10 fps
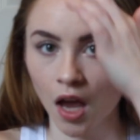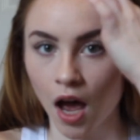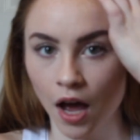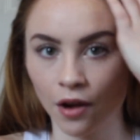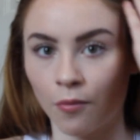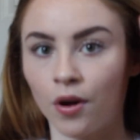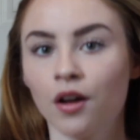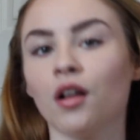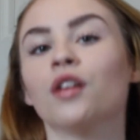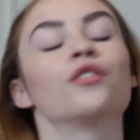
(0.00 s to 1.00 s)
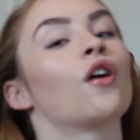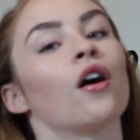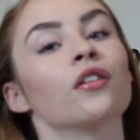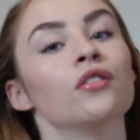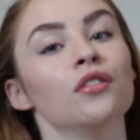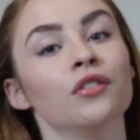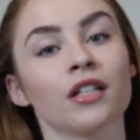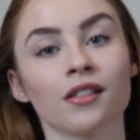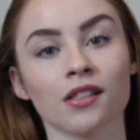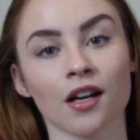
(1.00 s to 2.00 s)
I will talk to you
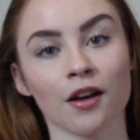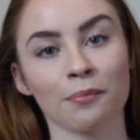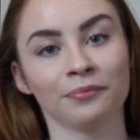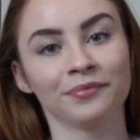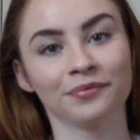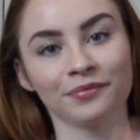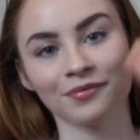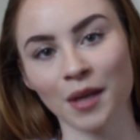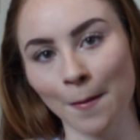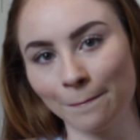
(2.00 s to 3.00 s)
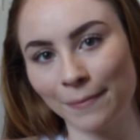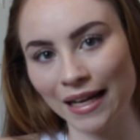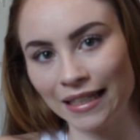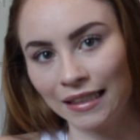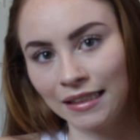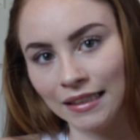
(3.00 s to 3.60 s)
next time. Bye.